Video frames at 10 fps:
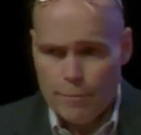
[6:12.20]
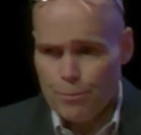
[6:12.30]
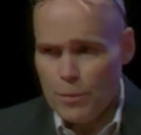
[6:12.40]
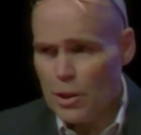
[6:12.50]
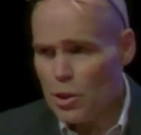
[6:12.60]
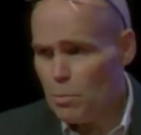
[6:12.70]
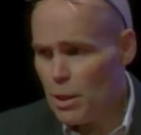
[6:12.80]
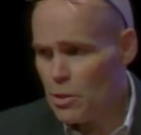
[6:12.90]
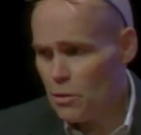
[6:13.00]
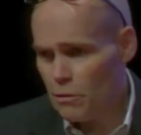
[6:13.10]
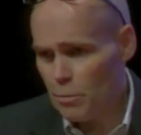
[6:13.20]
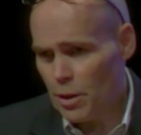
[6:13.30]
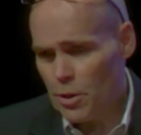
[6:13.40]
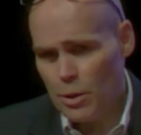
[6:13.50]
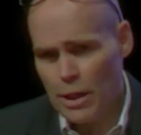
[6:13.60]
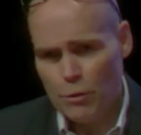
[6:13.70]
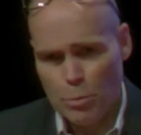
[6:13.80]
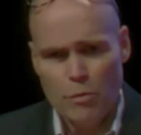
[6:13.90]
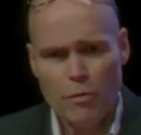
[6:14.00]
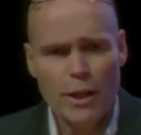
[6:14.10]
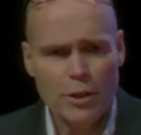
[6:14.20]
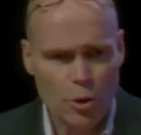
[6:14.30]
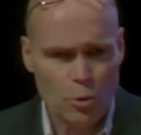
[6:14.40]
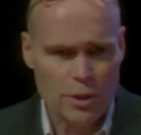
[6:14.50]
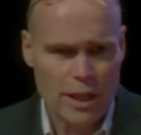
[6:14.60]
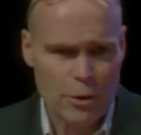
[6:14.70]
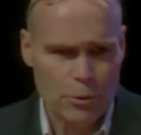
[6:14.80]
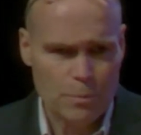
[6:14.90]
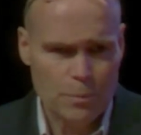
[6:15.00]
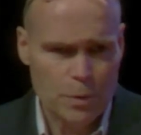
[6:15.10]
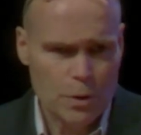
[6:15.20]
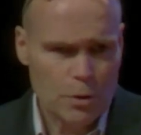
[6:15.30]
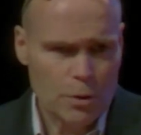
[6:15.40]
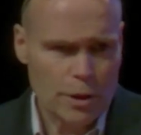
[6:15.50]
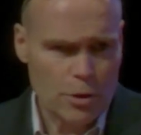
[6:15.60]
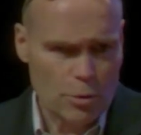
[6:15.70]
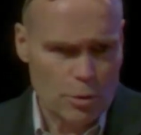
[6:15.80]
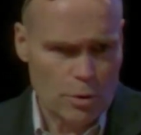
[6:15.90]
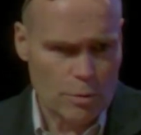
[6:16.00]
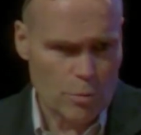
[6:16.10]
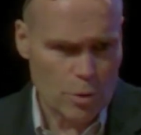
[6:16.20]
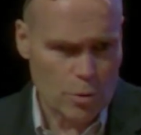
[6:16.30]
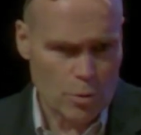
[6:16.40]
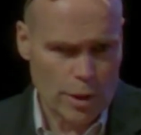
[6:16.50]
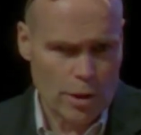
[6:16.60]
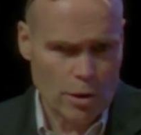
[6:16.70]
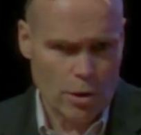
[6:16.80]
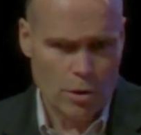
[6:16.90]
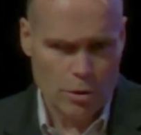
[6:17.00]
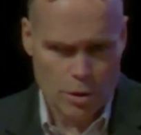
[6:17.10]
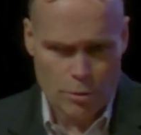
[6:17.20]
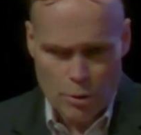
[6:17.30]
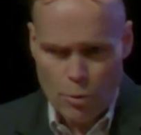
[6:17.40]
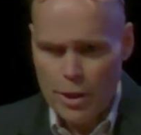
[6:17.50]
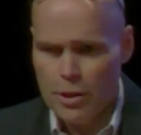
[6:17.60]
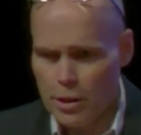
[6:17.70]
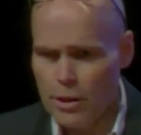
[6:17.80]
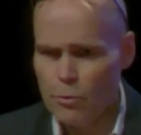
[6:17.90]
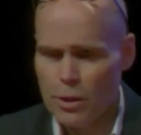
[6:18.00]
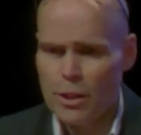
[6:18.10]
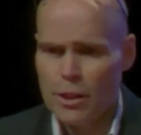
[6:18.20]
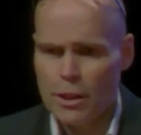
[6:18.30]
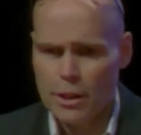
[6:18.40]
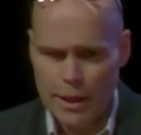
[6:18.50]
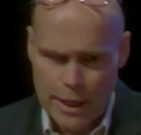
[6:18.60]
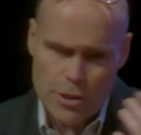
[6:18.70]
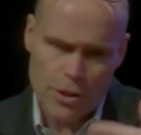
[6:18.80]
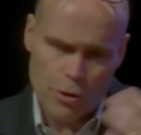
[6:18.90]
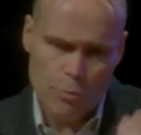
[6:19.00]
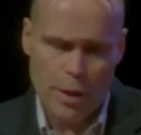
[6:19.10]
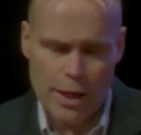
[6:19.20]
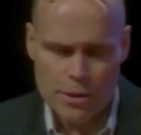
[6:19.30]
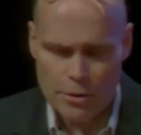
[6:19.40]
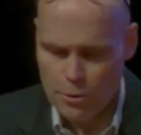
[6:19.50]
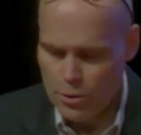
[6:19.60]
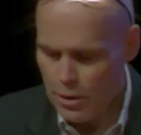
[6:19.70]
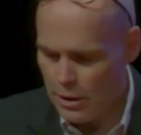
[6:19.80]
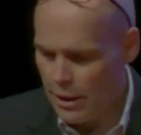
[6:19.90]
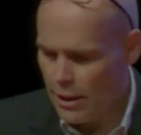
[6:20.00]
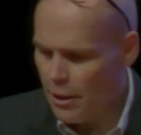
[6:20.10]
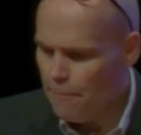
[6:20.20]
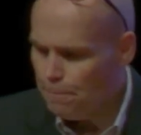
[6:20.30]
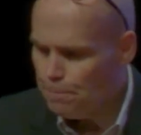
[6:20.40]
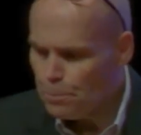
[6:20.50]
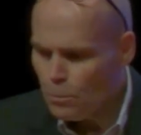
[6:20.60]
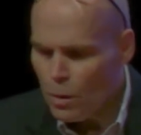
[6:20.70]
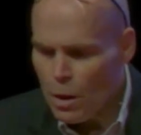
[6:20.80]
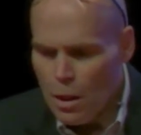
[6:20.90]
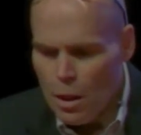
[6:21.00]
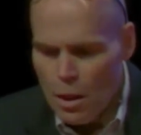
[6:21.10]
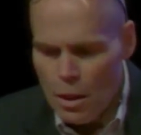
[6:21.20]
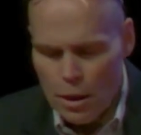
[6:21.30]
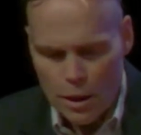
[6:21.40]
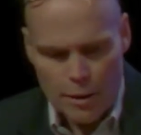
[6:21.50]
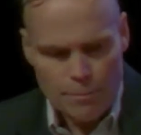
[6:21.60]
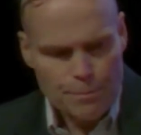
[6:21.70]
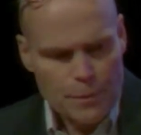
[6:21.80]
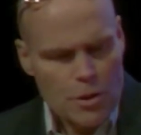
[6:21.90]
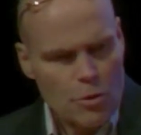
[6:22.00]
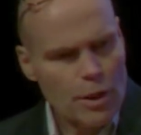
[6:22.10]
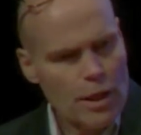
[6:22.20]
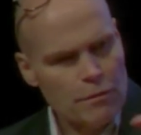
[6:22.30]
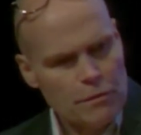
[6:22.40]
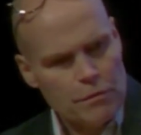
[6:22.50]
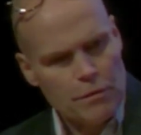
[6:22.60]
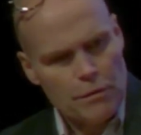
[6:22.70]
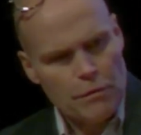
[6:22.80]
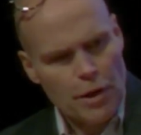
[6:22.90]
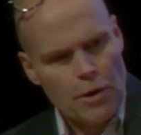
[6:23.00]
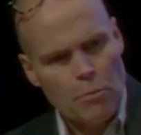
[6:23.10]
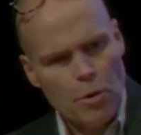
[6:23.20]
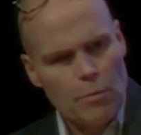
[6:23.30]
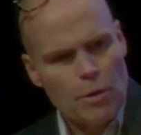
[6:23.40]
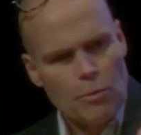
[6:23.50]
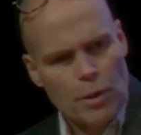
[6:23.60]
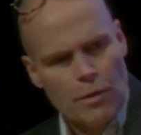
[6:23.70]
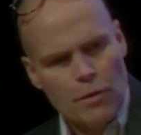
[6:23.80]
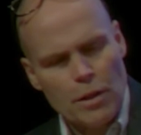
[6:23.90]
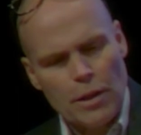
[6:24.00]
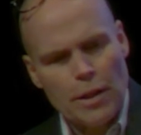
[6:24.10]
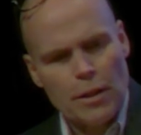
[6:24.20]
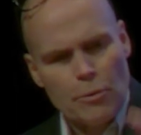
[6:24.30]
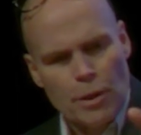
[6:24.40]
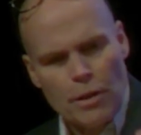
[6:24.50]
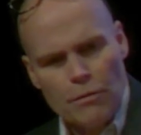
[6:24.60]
expensive because we have to provide the whole town, right? So we all are required to live within the gates that you pass through to get here. So we have a fire department, we have a clinic, we have